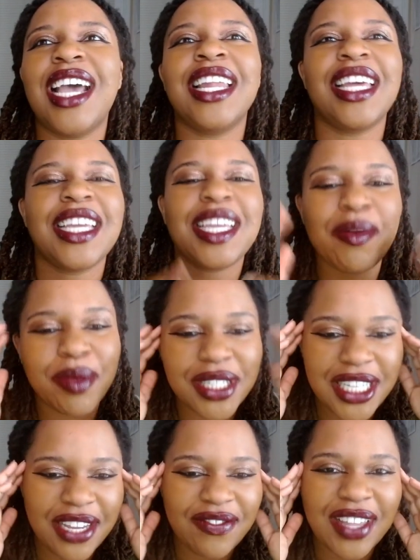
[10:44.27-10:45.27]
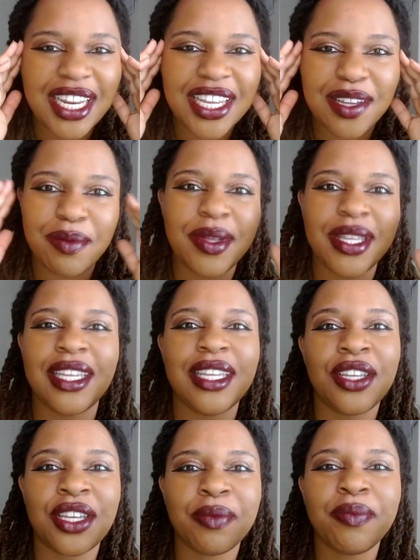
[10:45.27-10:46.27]
And like he believed that he could
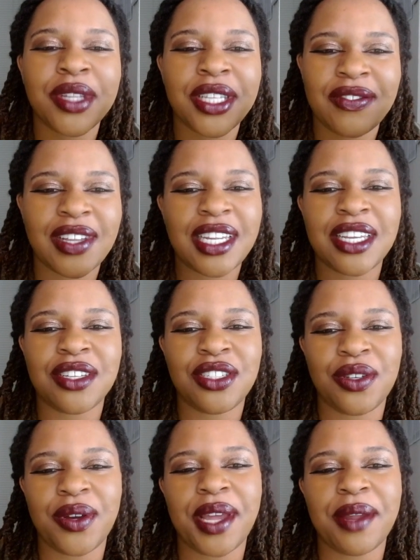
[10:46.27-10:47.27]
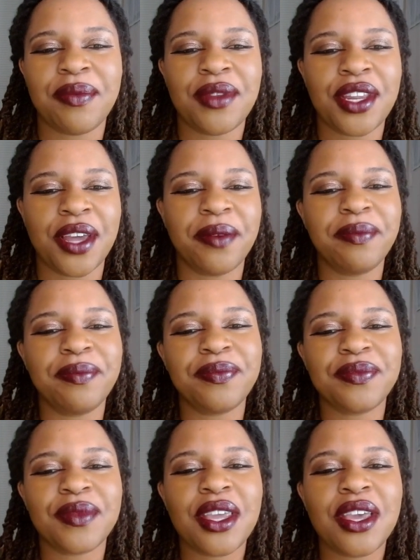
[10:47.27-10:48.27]
do it, you know?
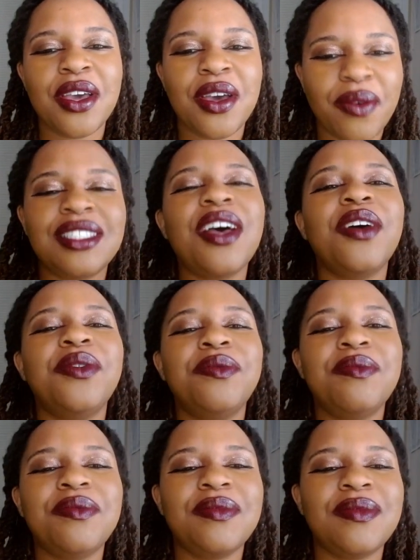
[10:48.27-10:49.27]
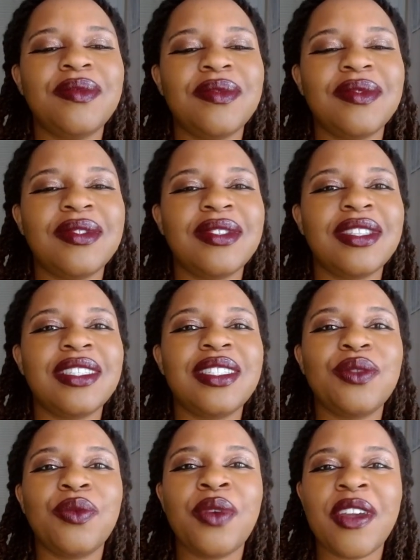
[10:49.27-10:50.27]
So
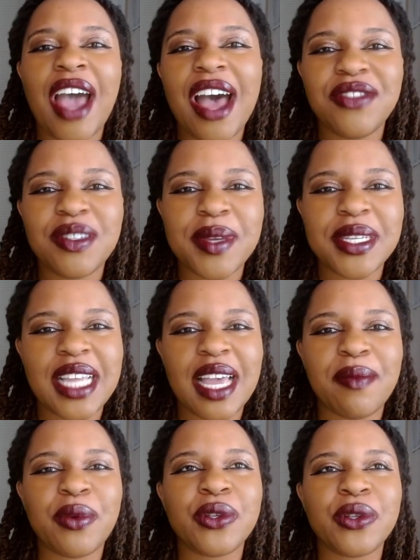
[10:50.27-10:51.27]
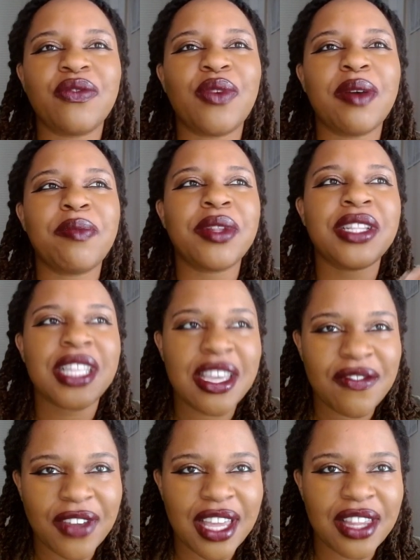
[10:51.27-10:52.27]
we have some examples of what
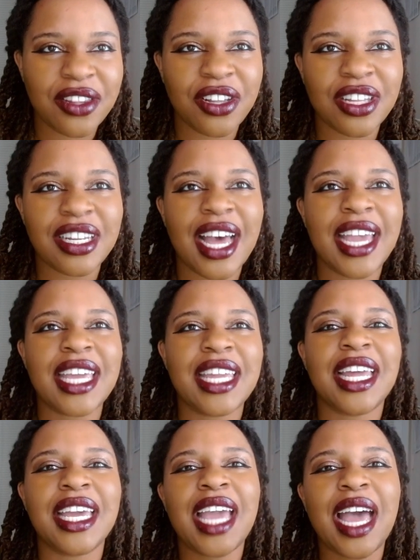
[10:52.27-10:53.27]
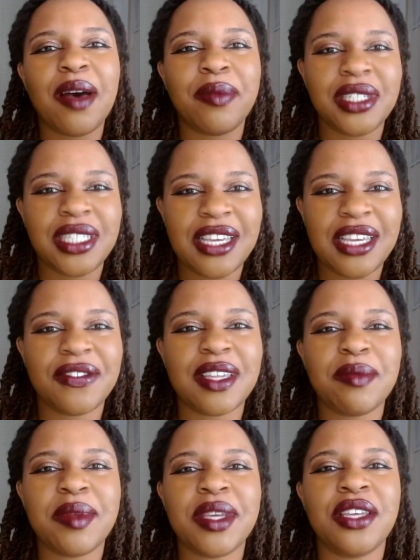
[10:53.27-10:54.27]
belief can look like and like how belief
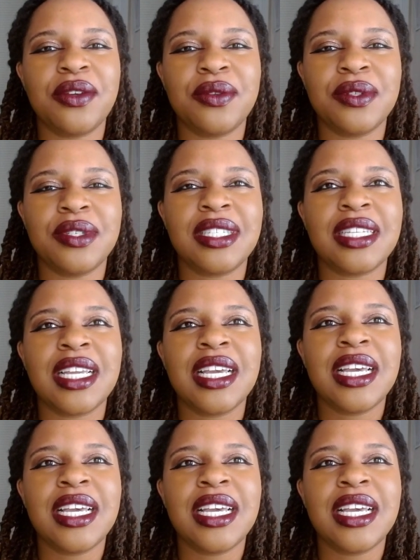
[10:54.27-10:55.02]
can be used